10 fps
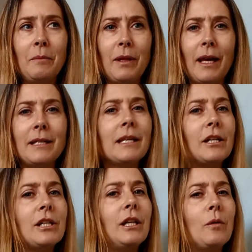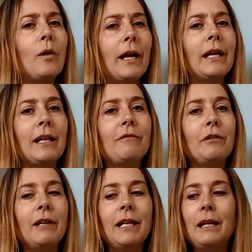But that's actually quite clever,
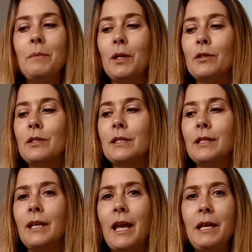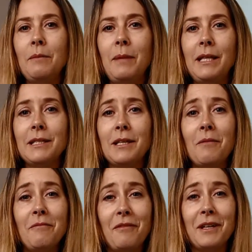really, because cake means
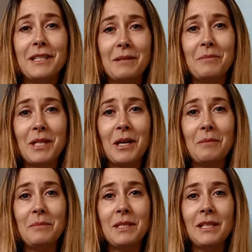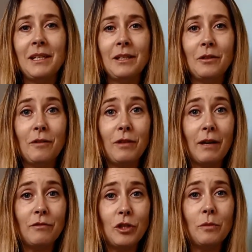comfort sometimes. Not if you
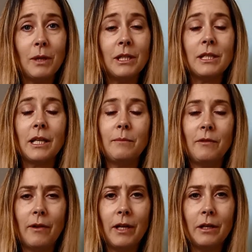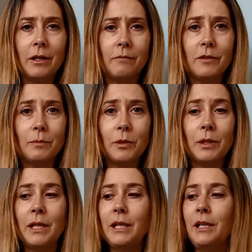have too much, that can be very uncomfortable.